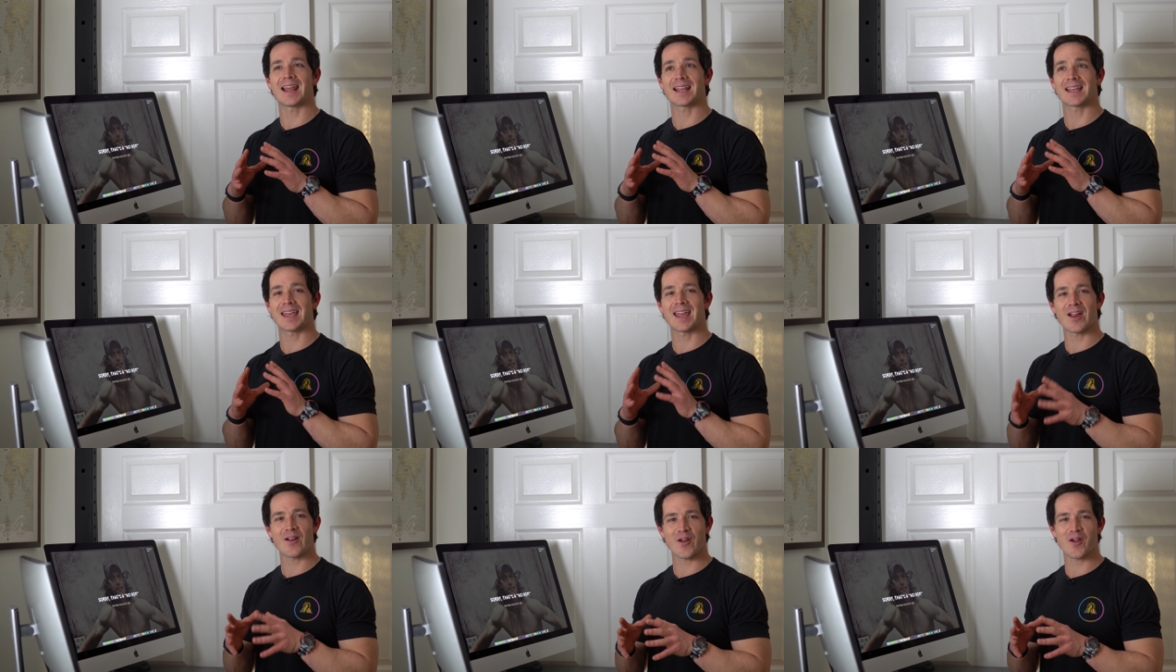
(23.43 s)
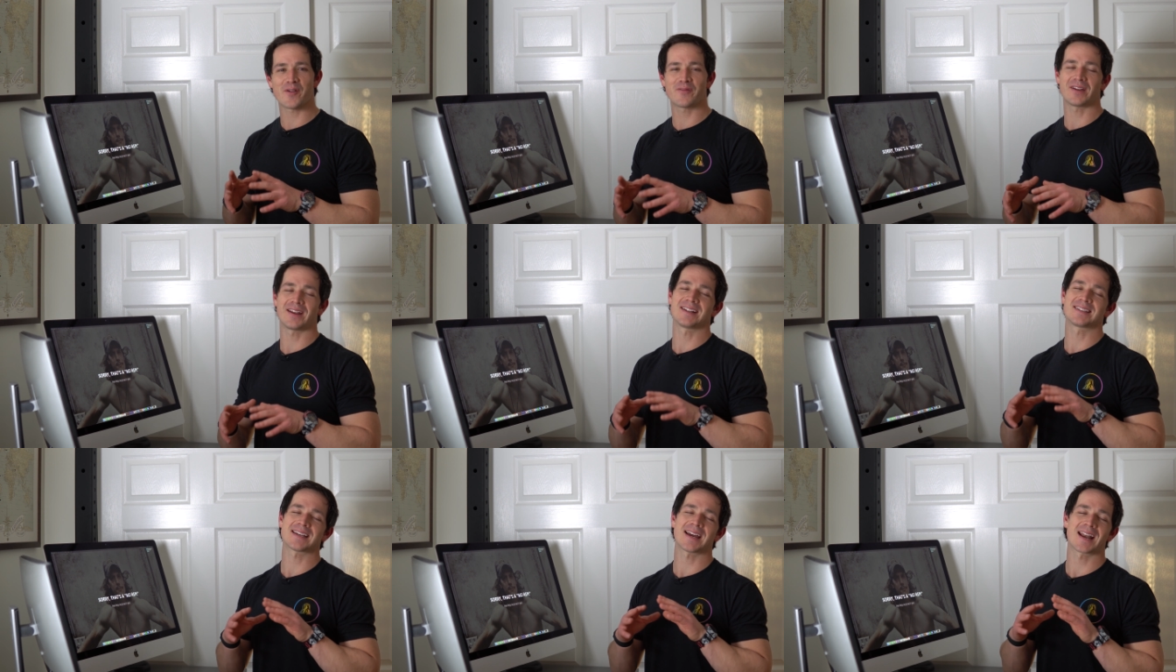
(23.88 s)
care of
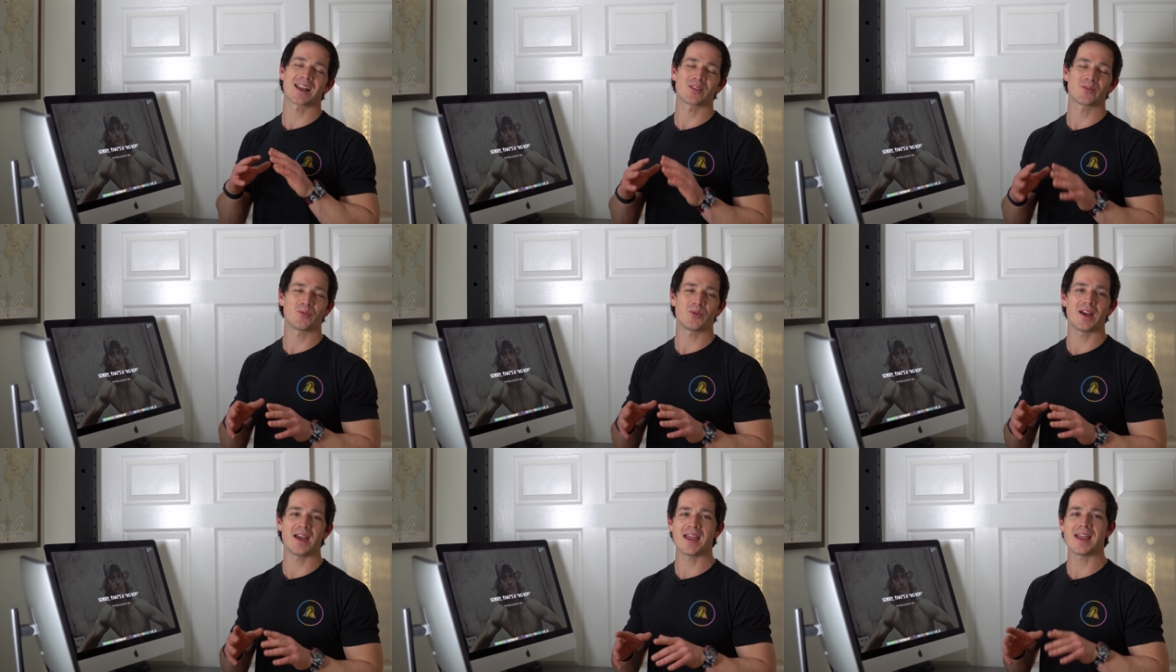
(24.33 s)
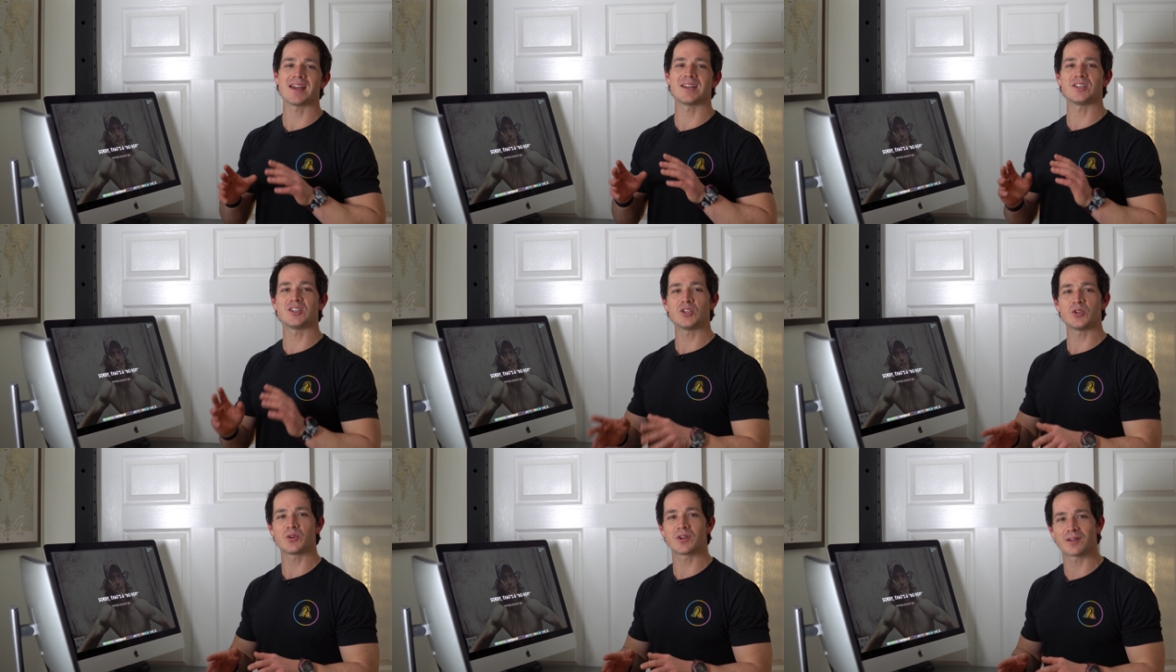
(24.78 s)
and it's out of the way
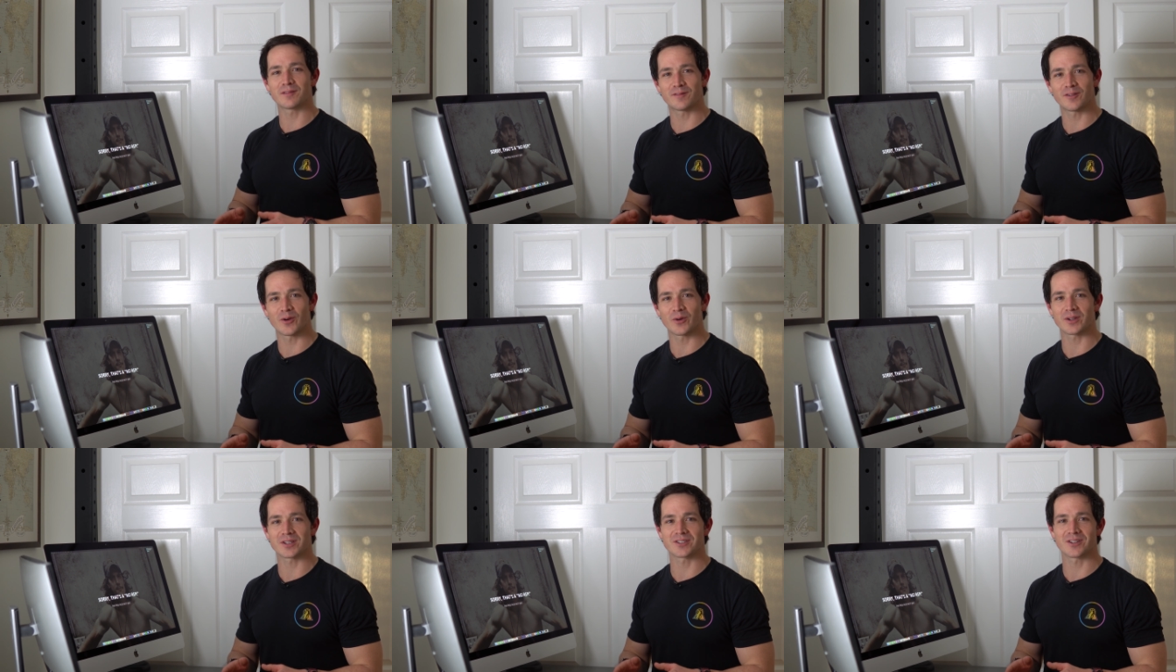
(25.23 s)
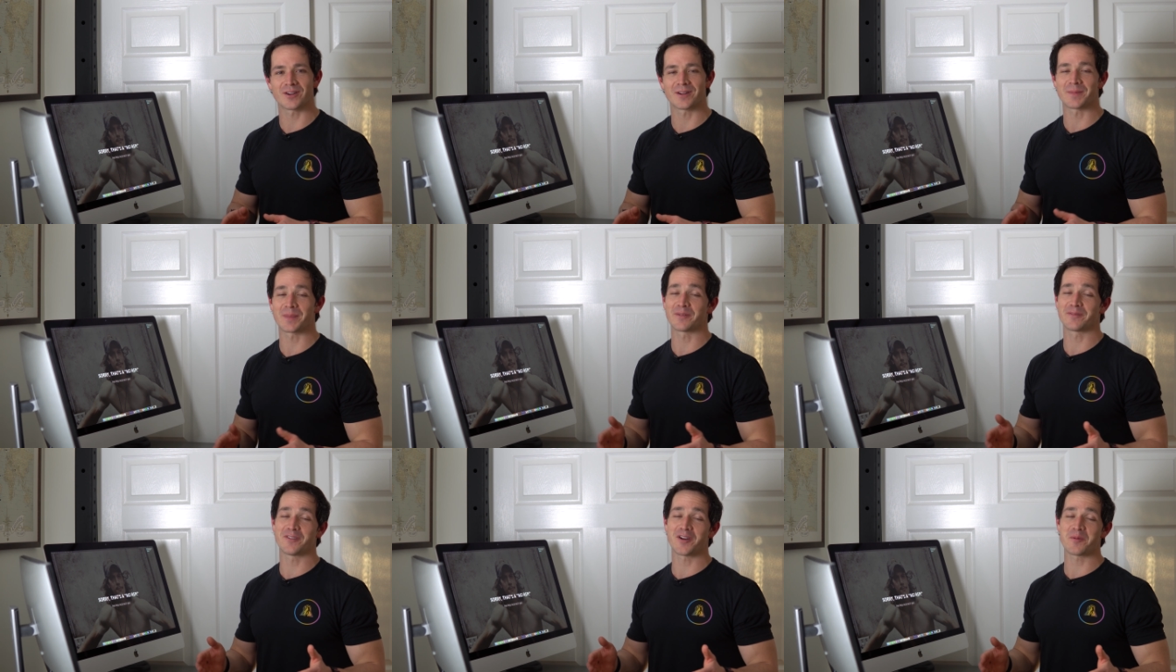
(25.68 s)
and you can focus
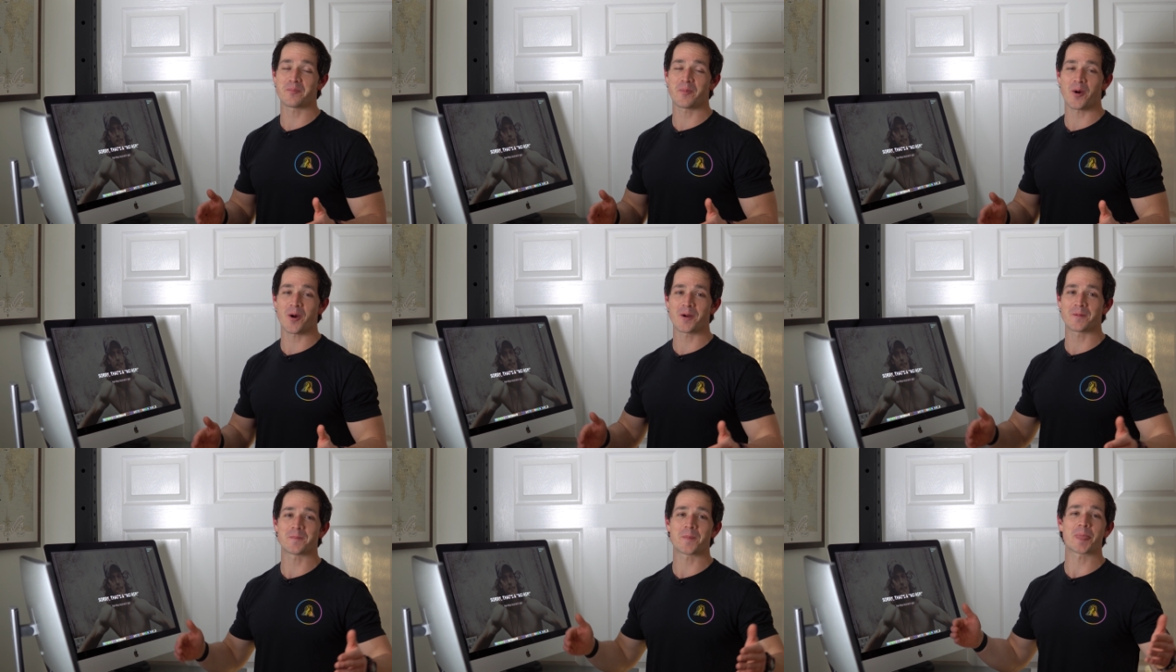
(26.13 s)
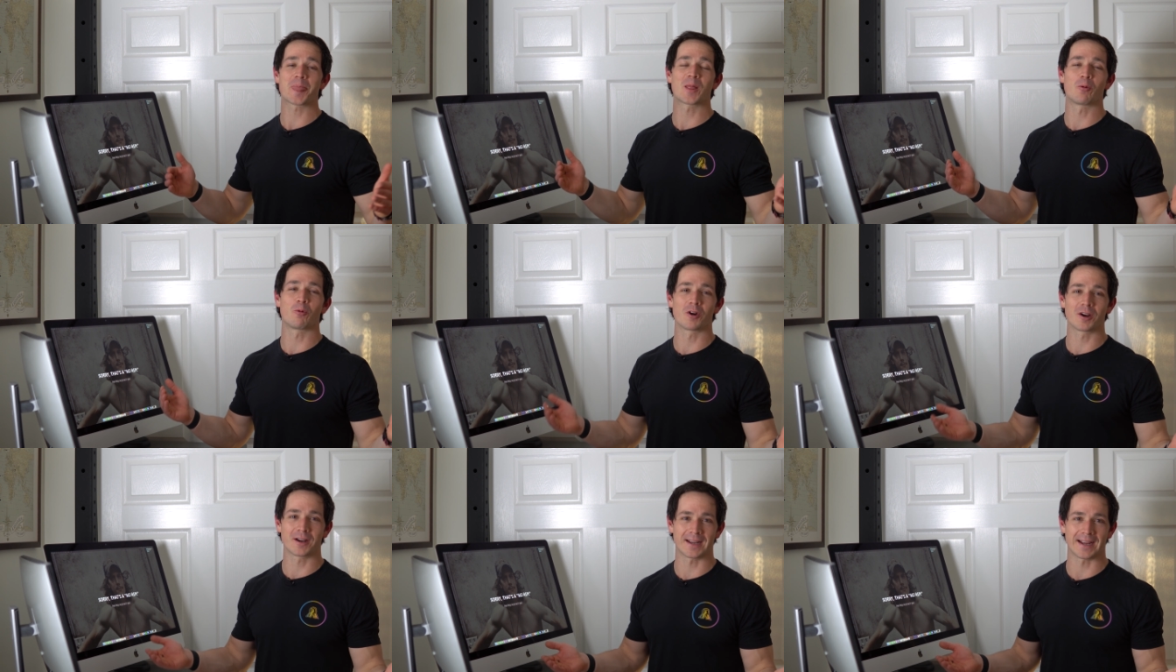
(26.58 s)
on the fun part, the
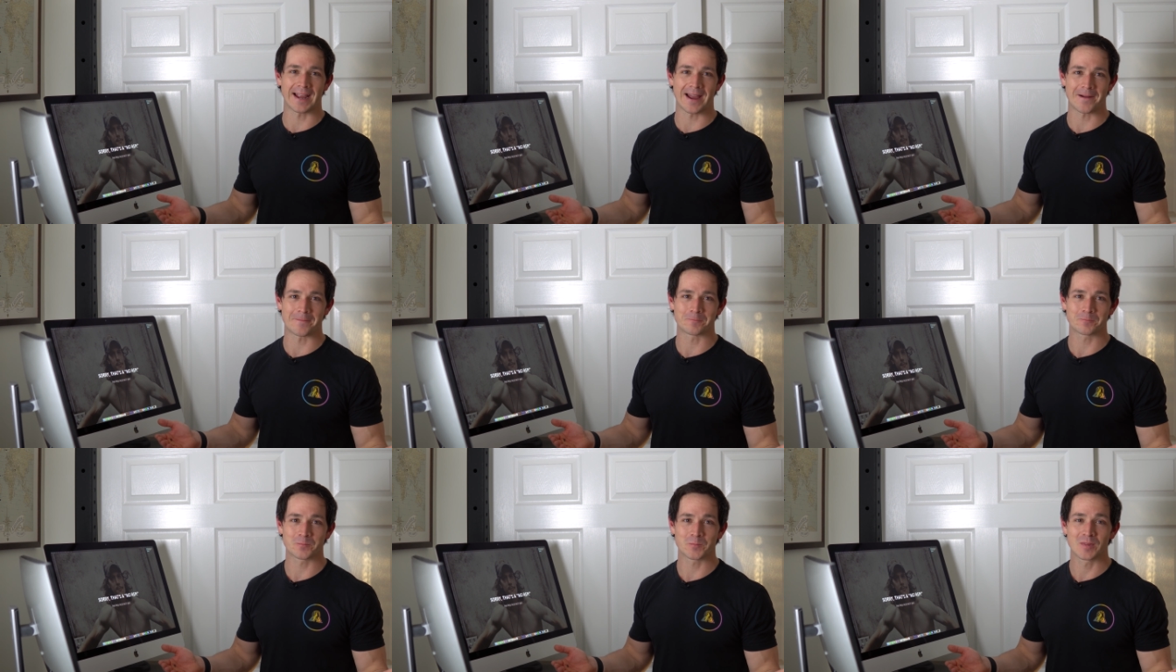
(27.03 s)
working out.